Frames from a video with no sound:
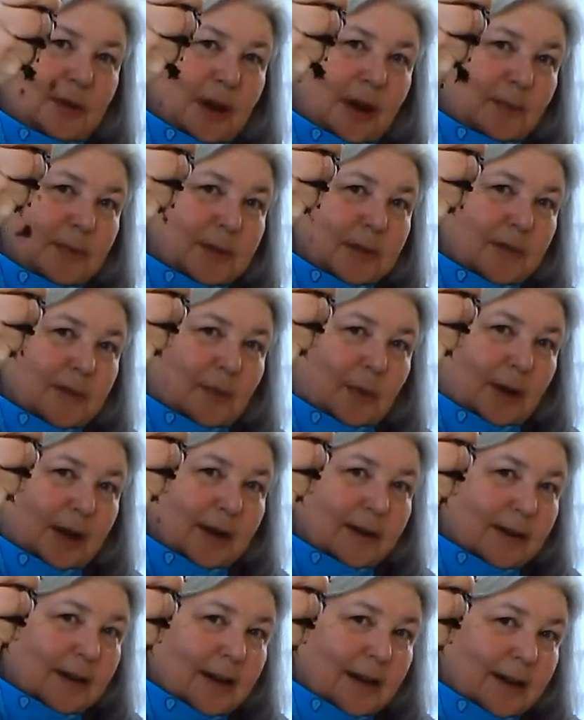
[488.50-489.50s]
drops of
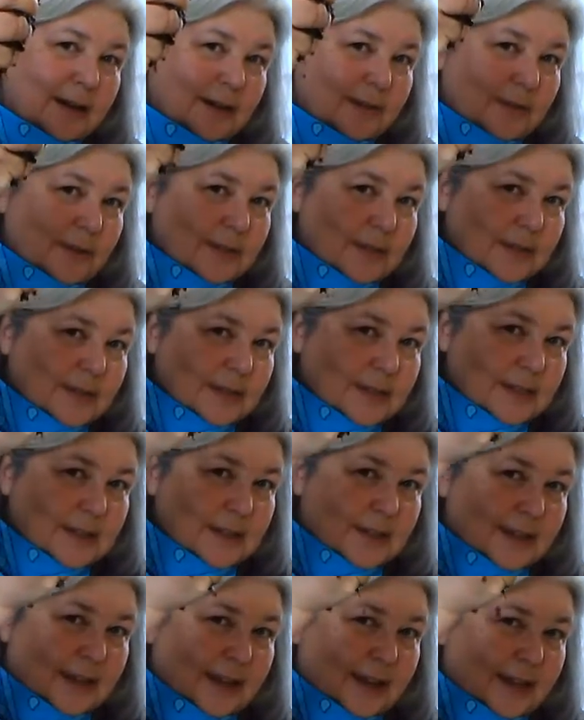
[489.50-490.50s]
water out, if you can
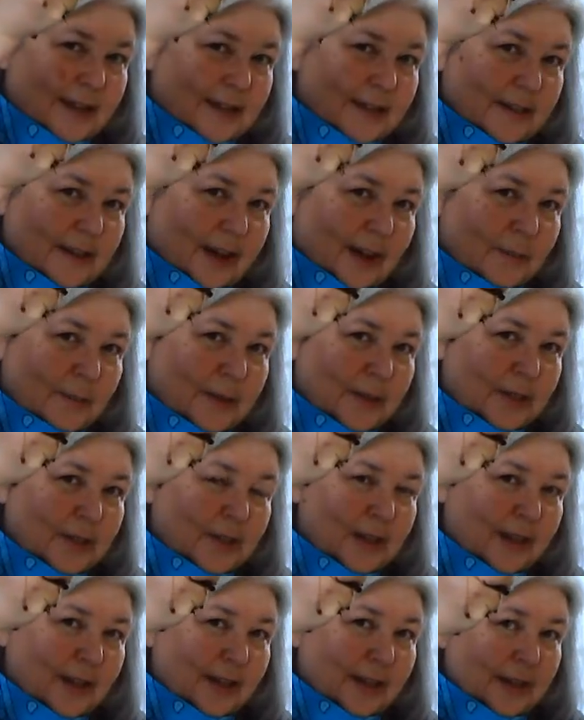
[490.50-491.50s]
see that. Not much
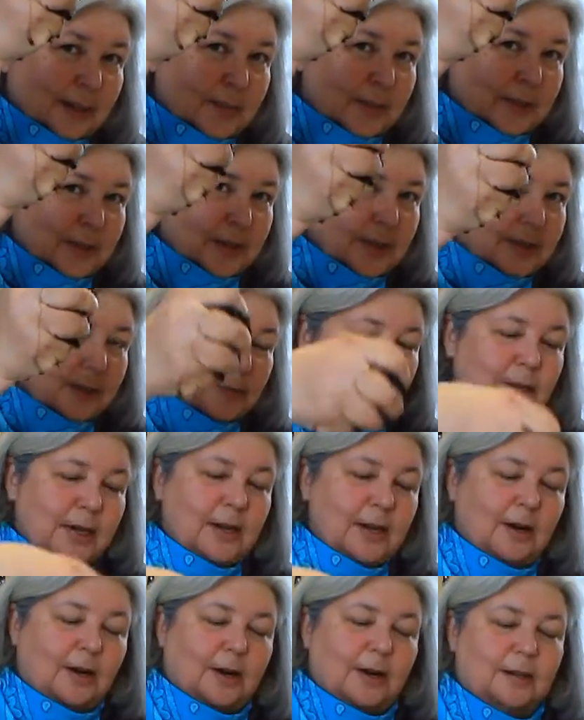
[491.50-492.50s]
at all, and I'm squeezing
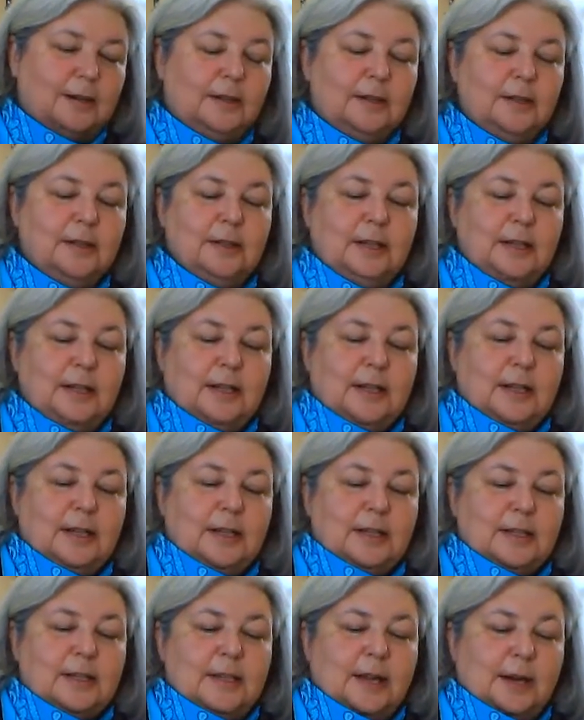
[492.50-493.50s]
pretty hard.
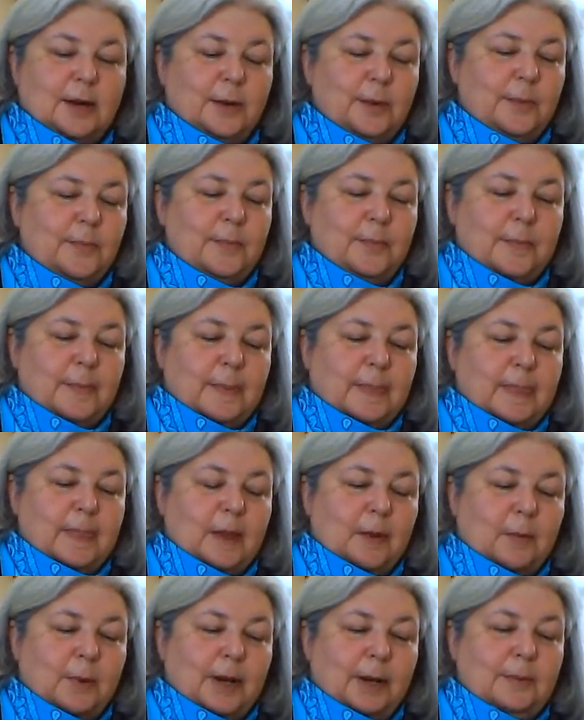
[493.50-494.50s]
So
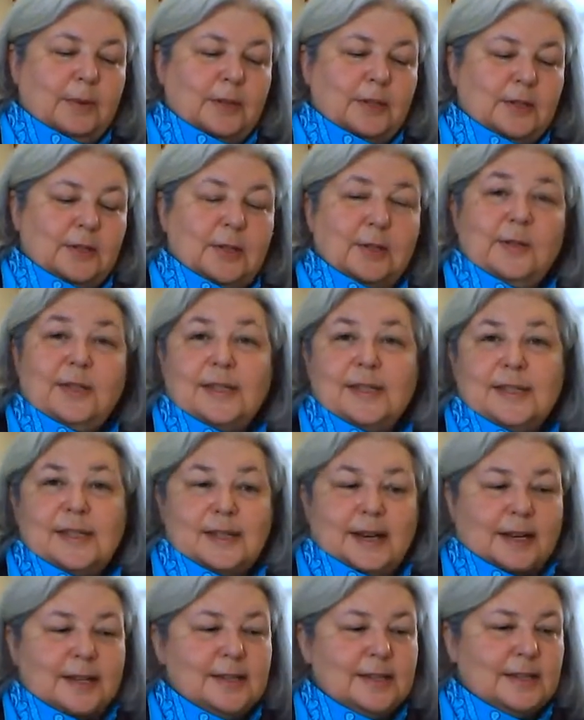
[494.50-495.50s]
what I'm gonna do, this is
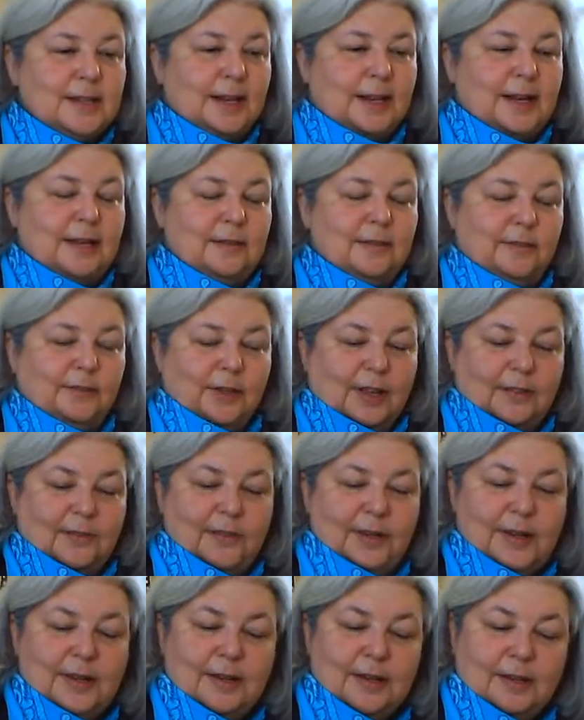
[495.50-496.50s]
nice and light and
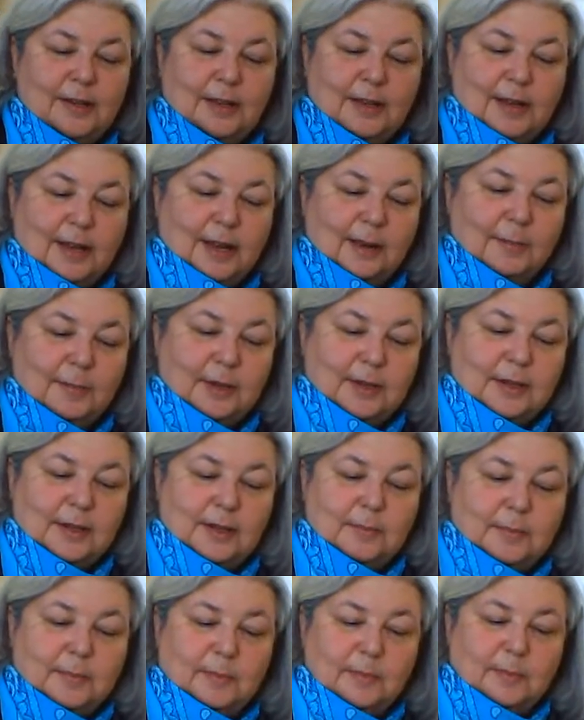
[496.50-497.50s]
fluffy. I'm
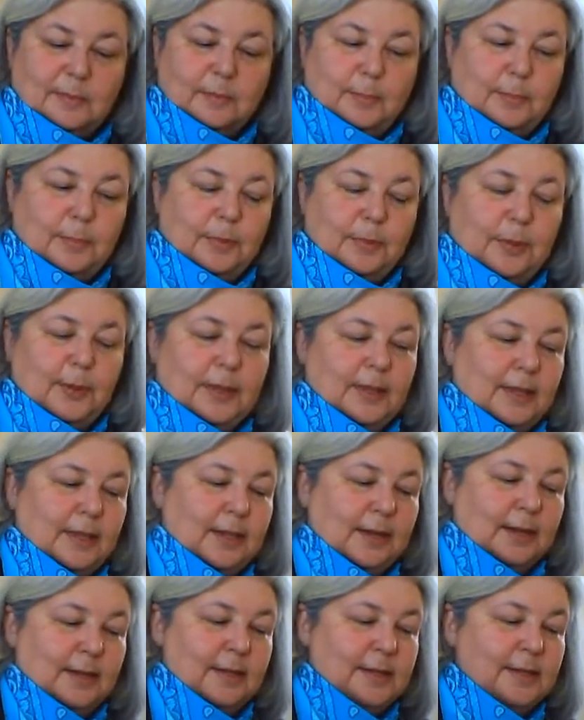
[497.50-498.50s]
gonna put
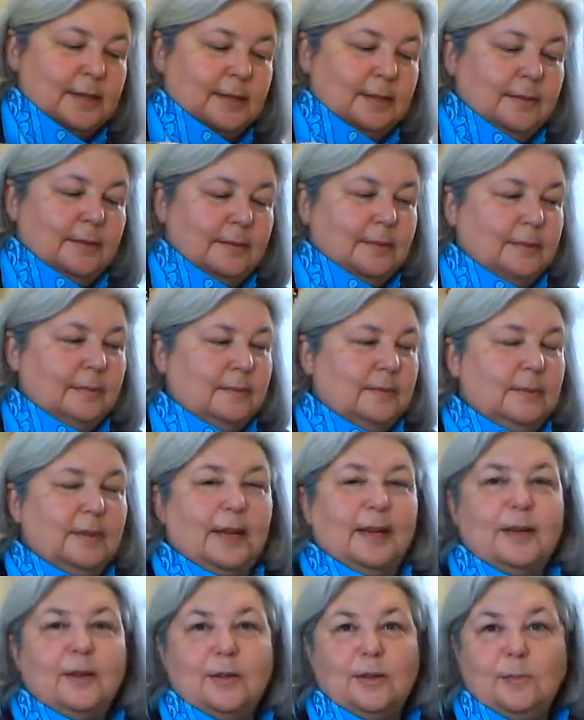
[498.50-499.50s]
this,
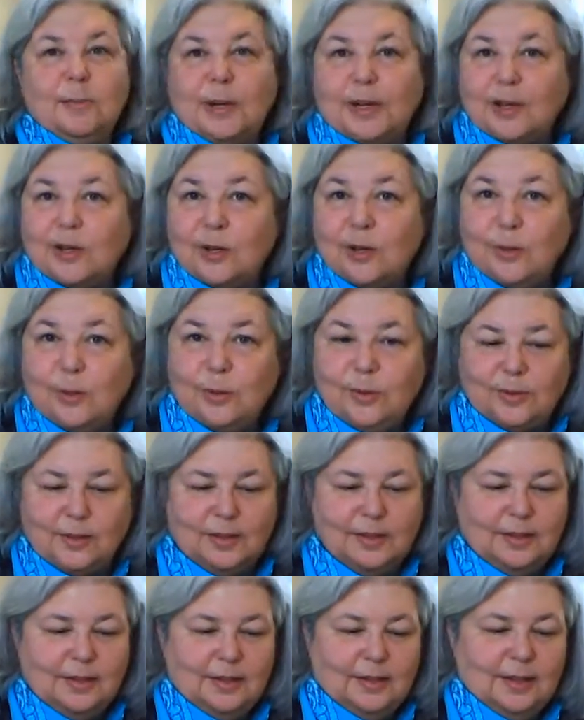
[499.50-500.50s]
I could be
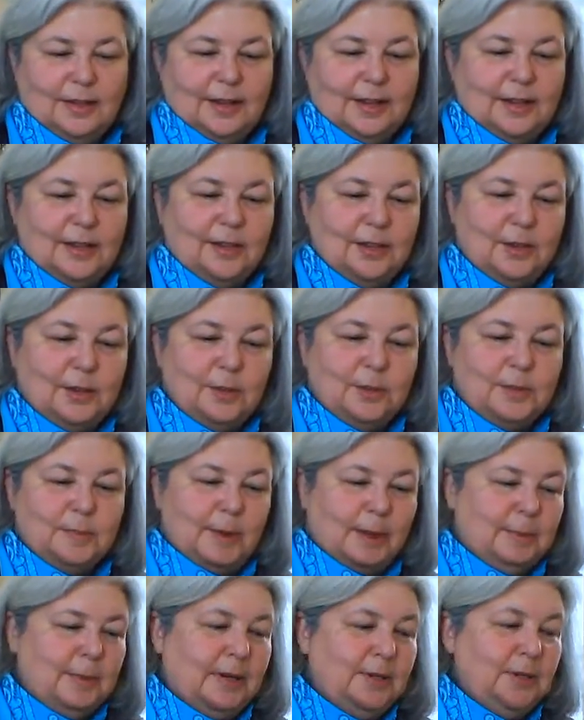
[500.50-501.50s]
couth and use
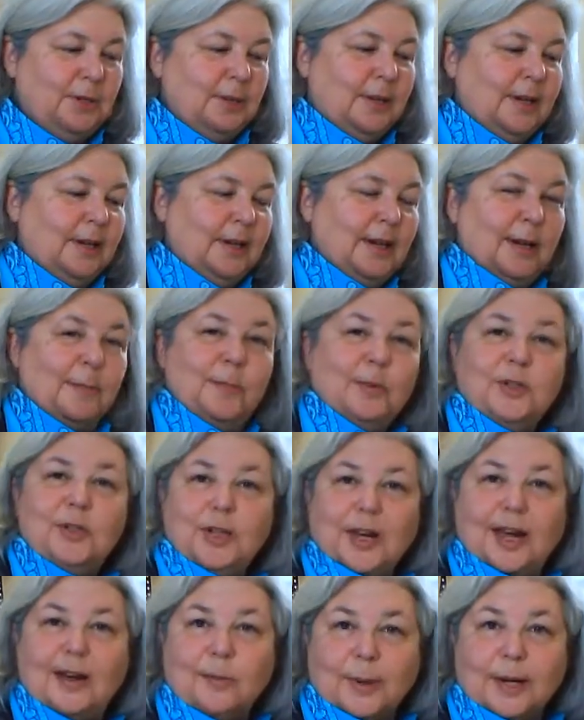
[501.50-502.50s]
my measuring cup,
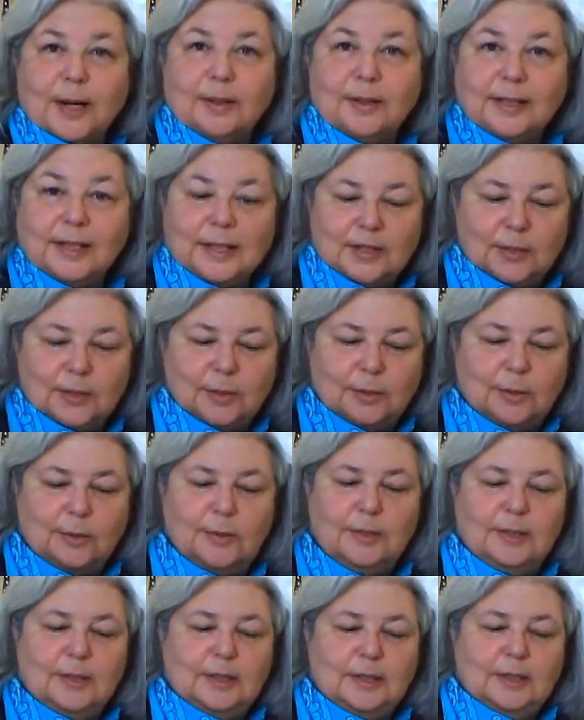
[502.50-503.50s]
which I rarely do,